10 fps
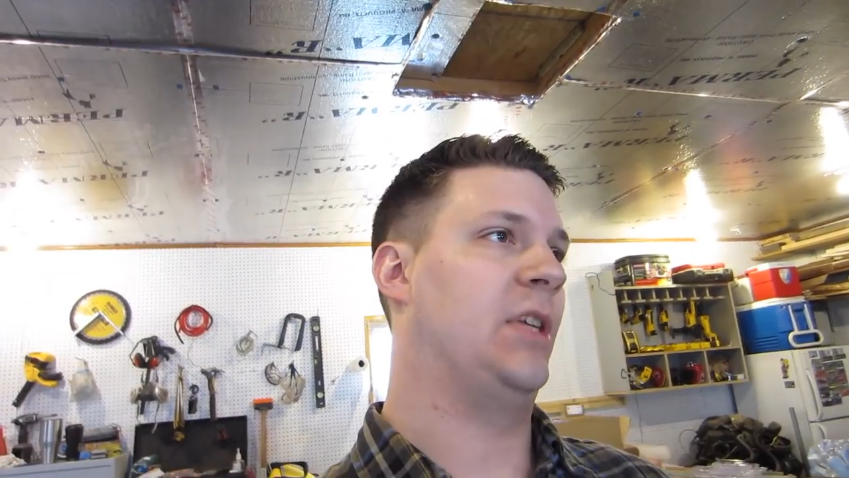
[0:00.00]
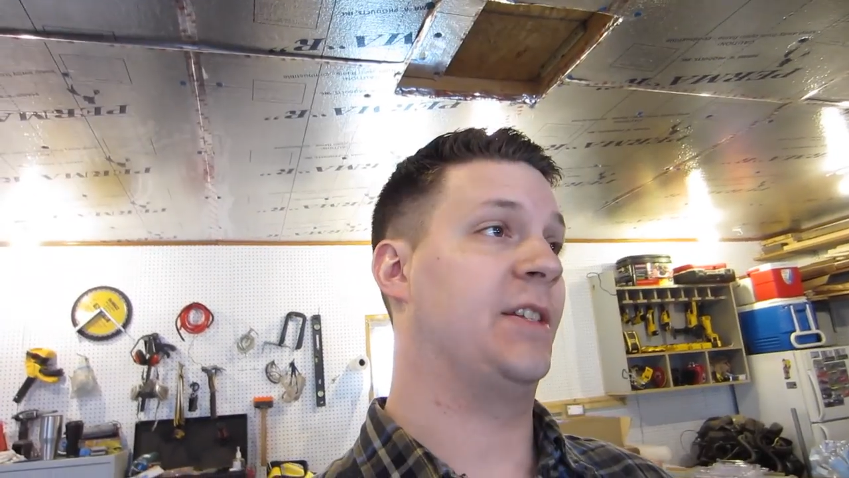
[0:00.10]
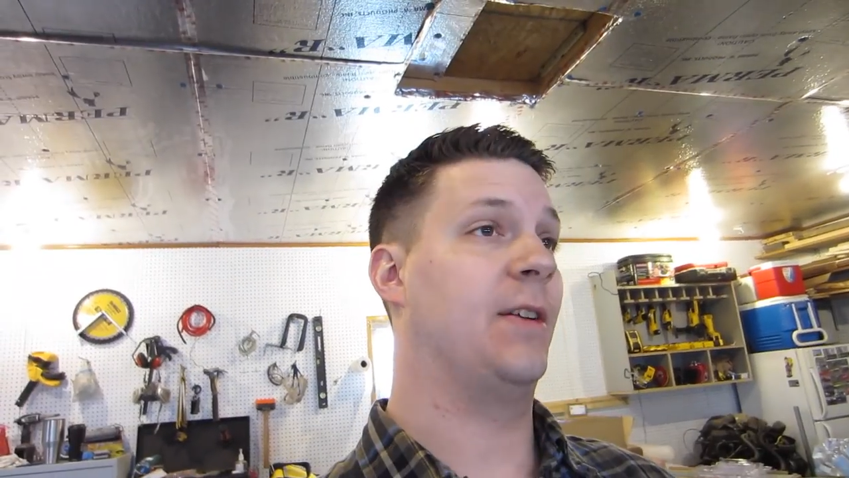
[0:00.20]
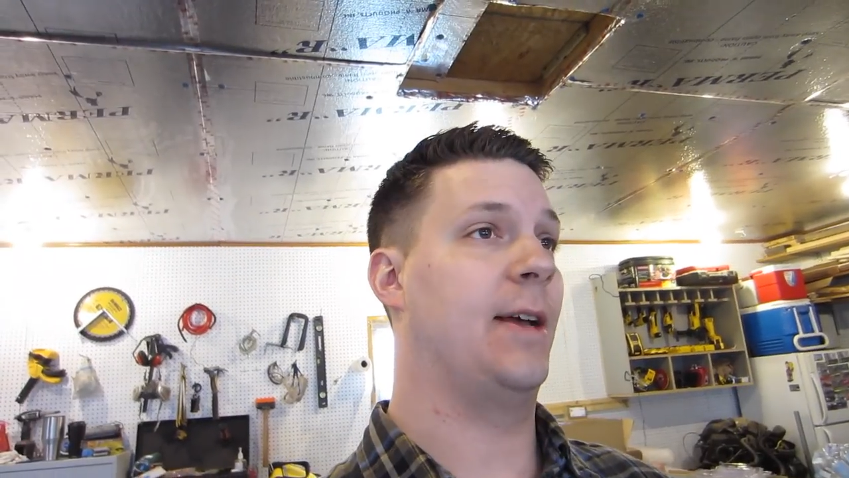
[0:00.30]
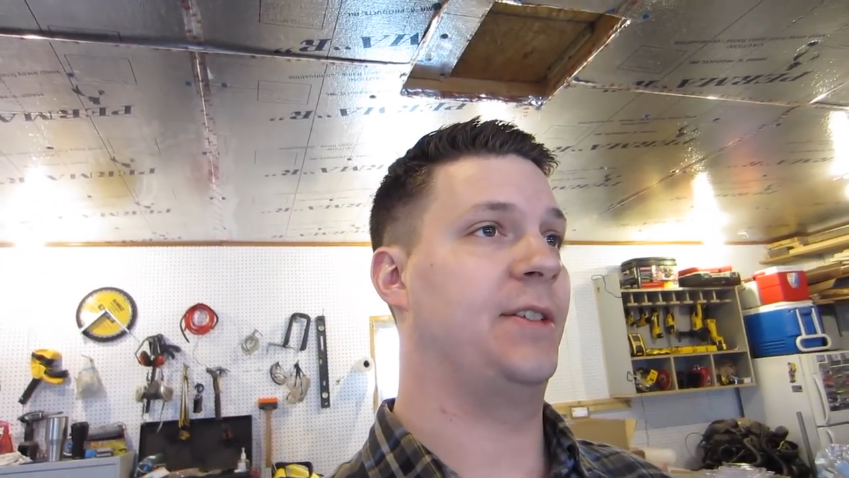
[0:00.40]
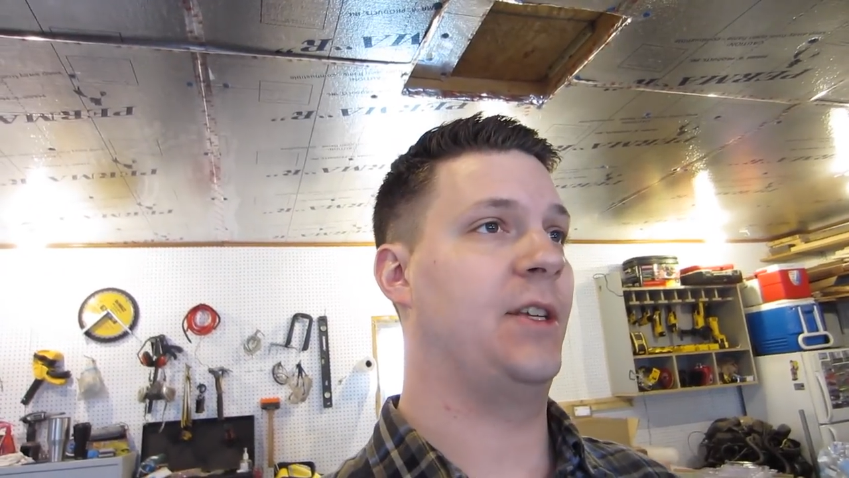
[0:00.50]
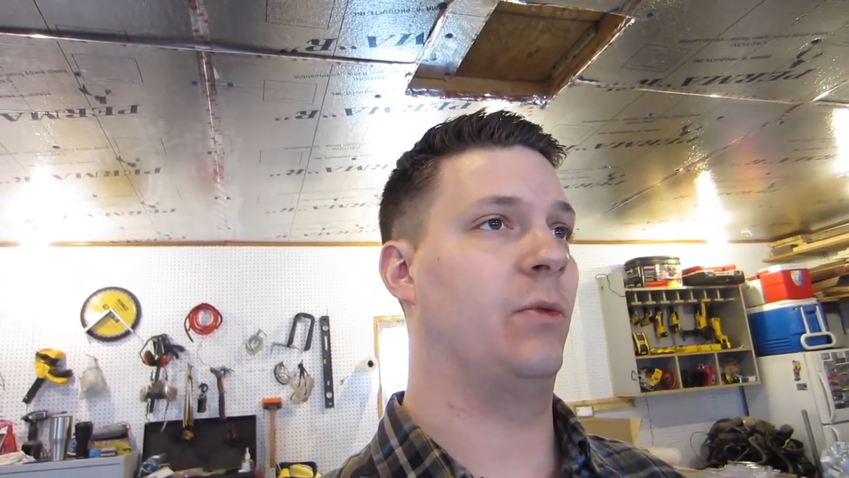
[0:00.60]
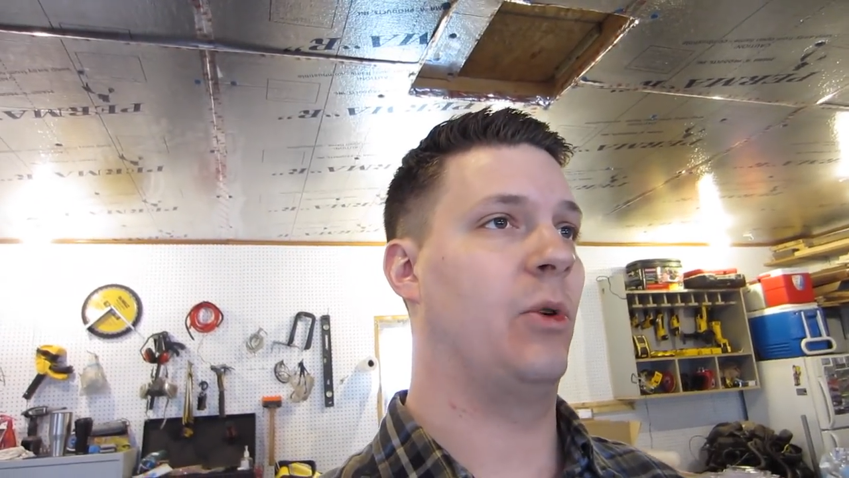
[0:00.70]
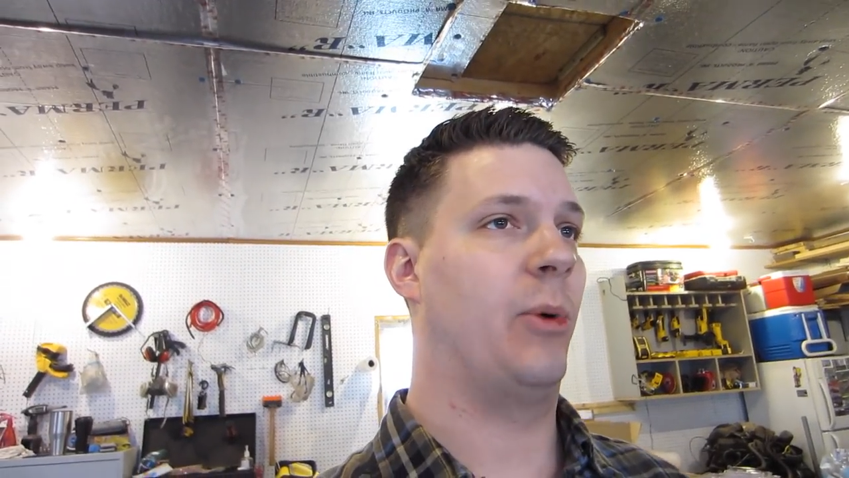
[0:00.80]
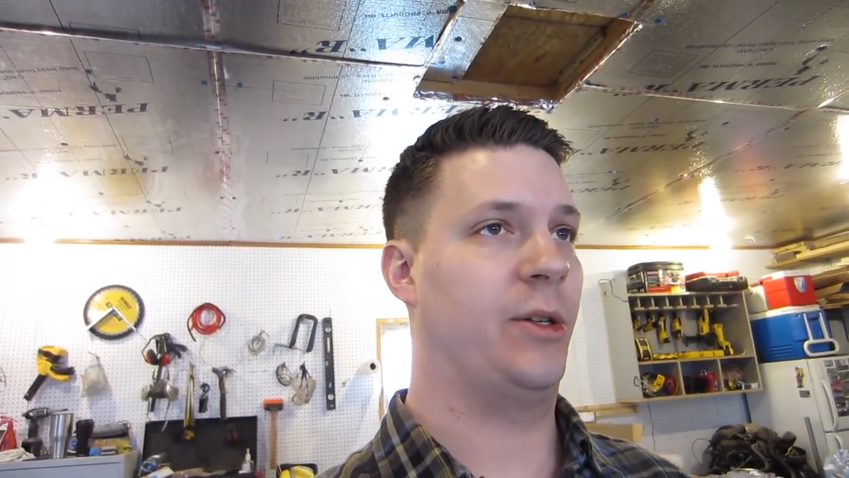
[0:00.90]
It's nice
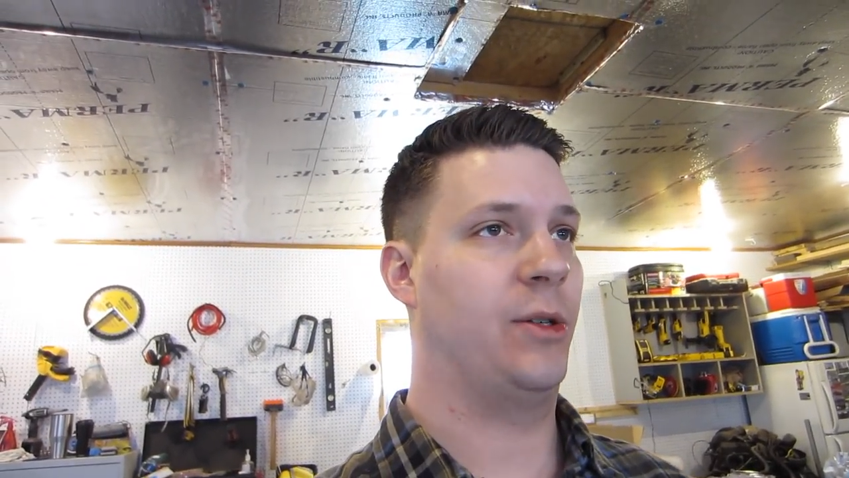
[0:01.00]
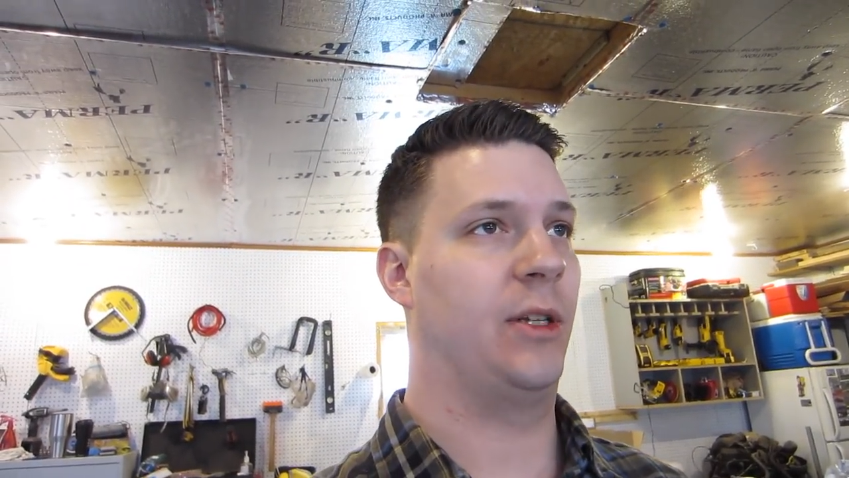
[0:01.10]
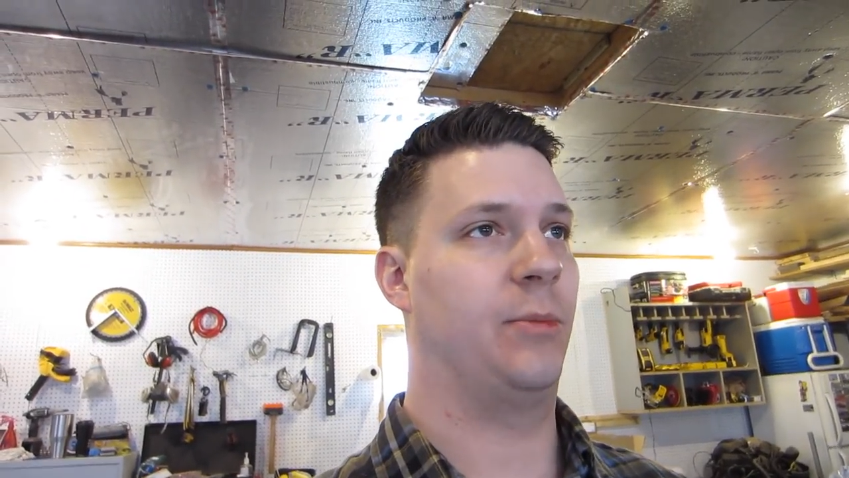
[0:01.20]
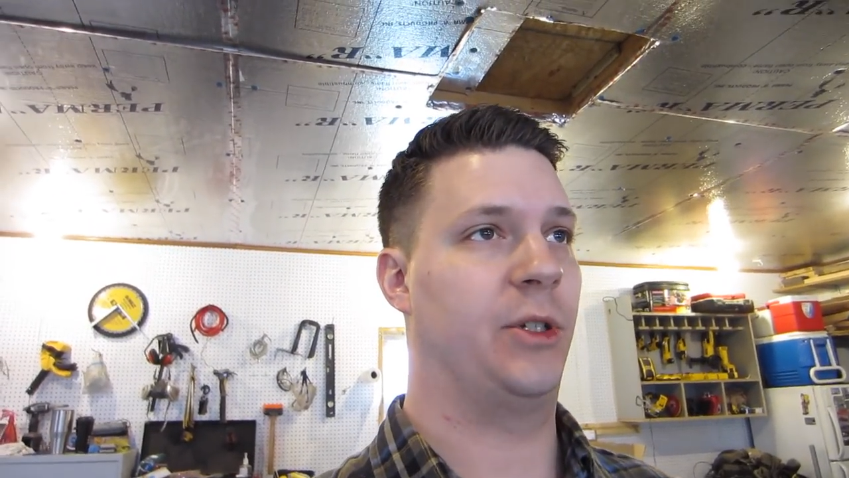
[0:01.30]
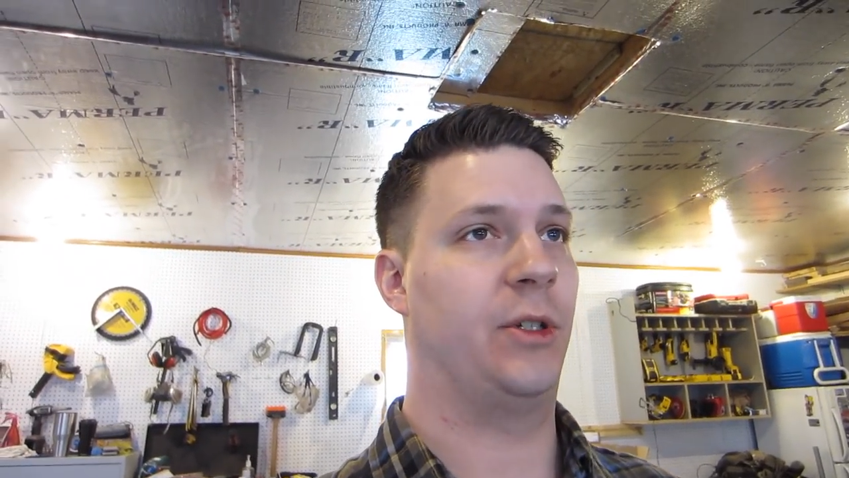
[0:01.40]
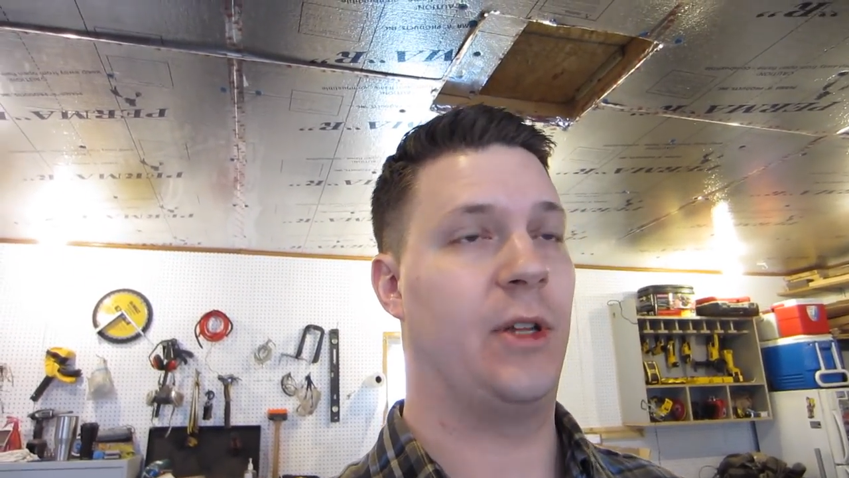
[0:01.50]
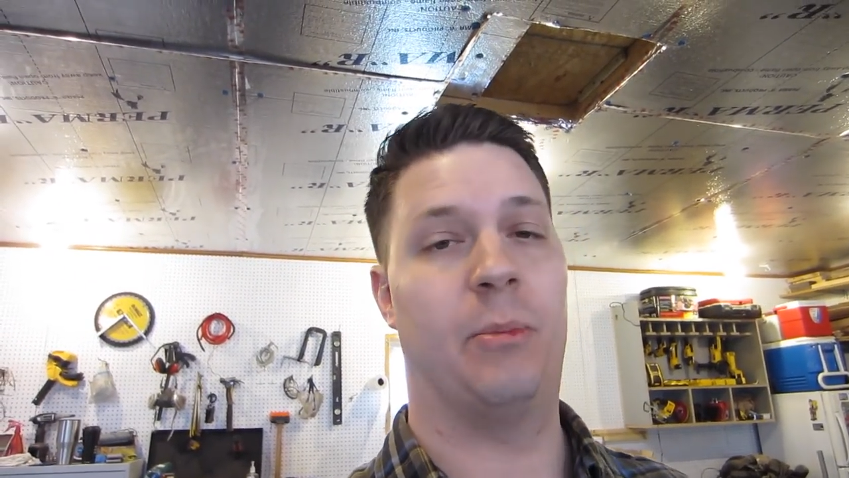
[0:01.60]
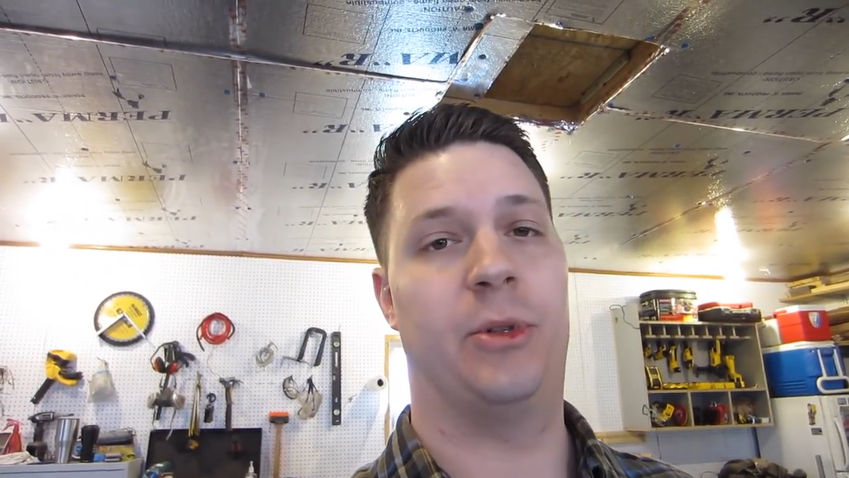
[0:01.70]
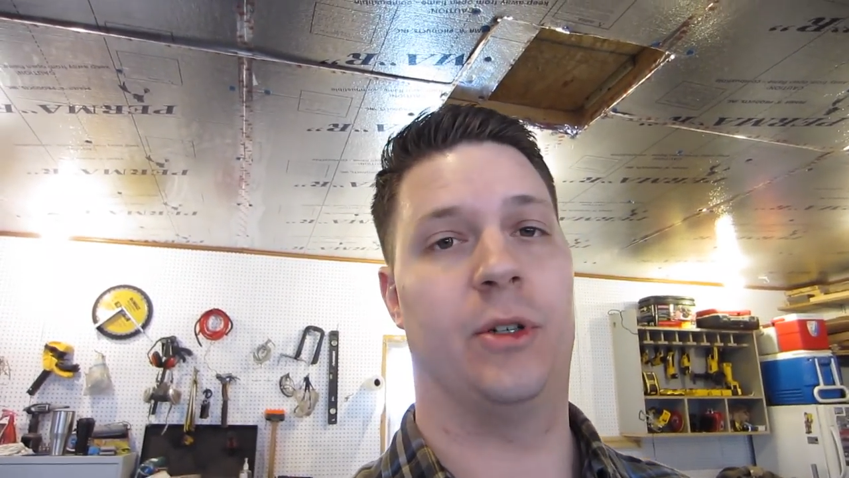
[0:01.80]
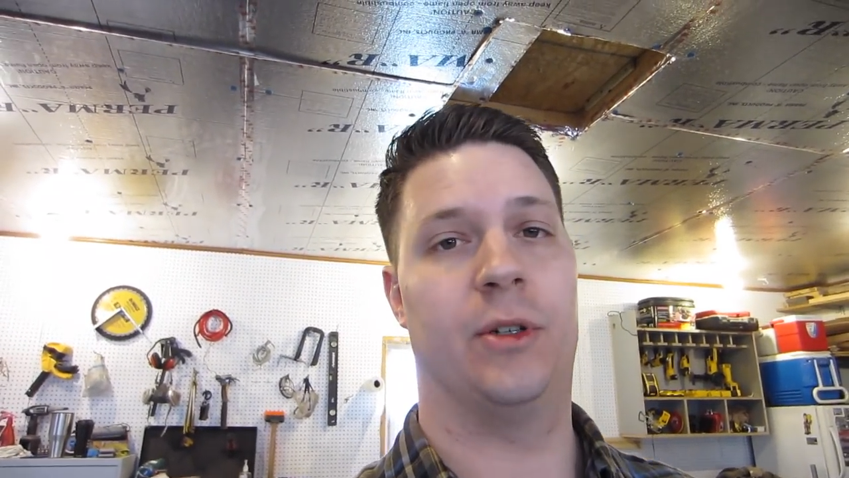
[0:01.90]
seeing what my transmission
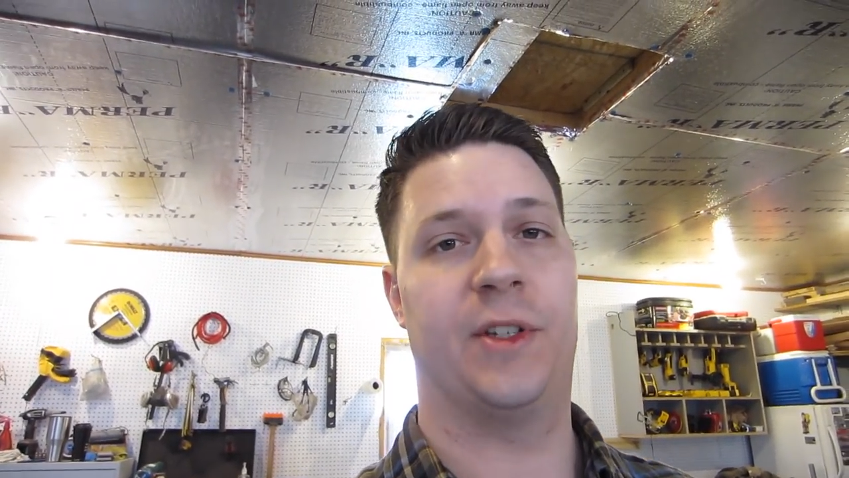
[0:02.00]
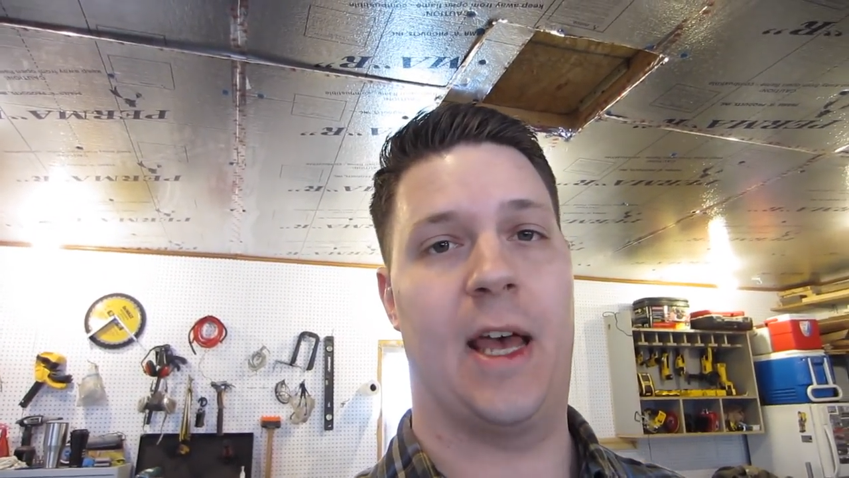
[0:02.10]
temperature is